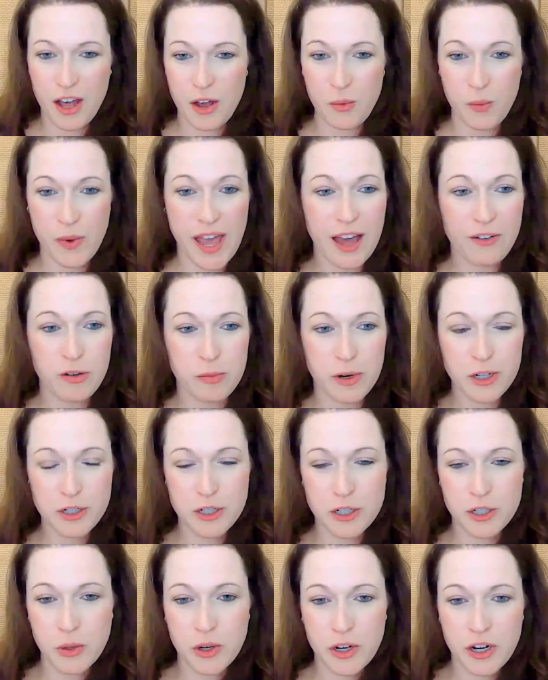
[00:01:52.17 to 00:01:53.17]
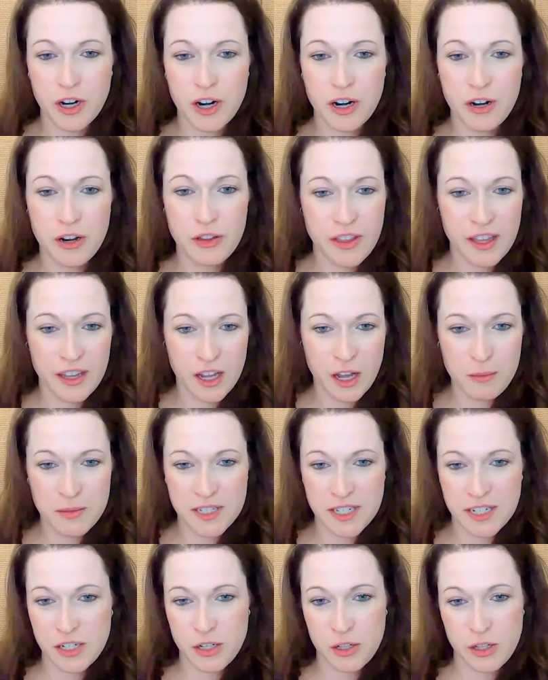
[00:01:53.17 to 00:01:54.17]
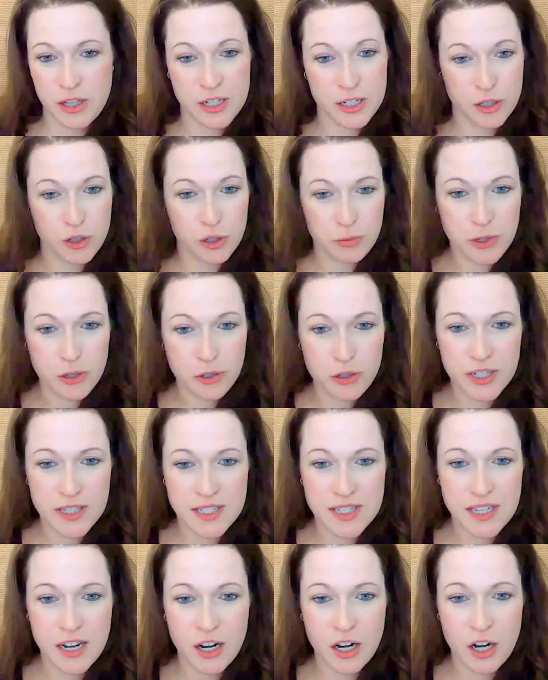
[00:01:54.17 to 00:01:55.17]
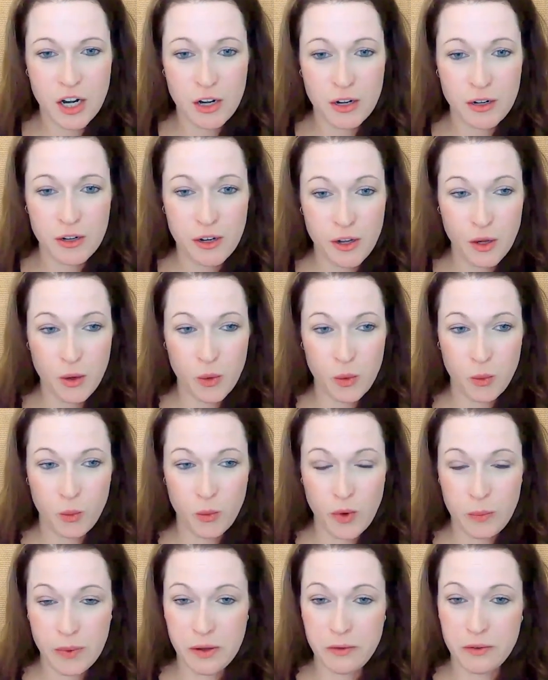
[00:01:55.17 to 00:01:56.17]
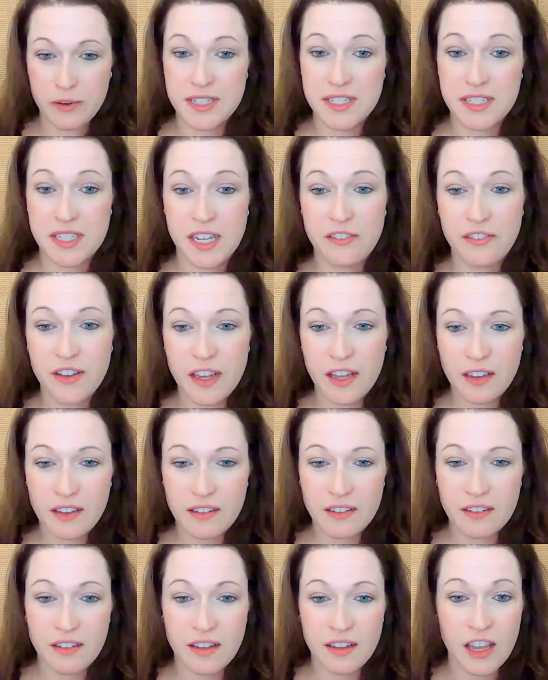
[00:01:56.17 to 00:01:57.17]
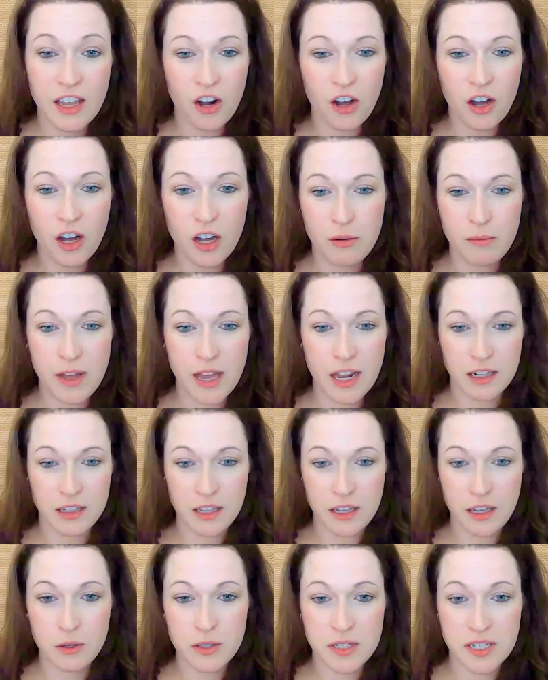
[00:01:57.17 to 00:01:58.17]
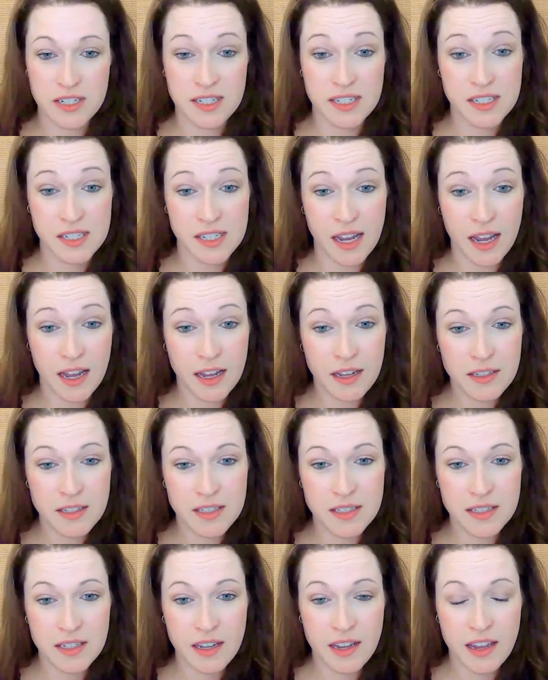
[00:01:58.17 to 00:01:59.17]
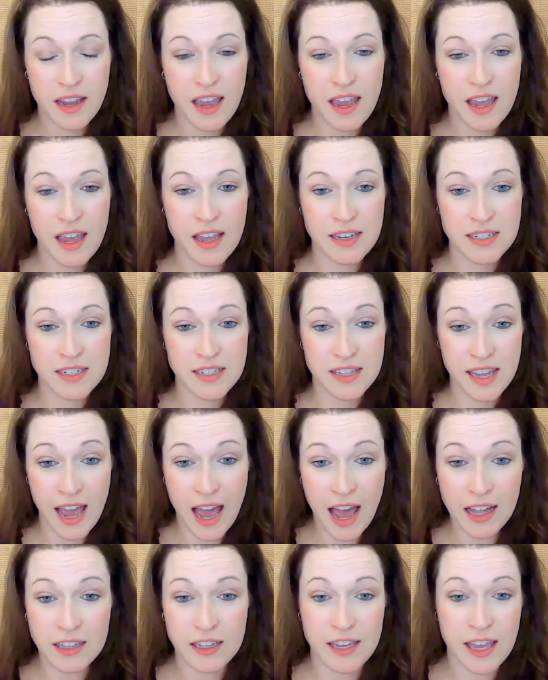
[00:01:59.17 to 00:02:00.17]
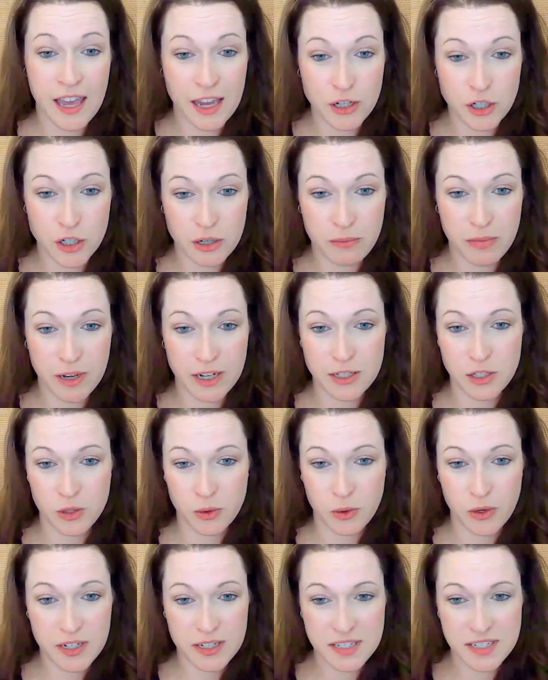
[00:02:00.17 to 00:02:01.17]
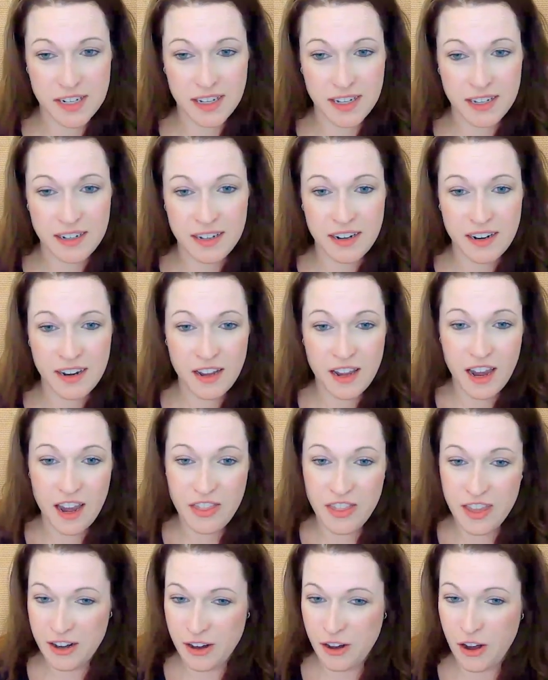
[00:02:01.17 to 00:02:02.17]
we have a purchase order that comes into the distribution center. When we receive it, it automatically goes into SAS and the allocation by store is done. And then it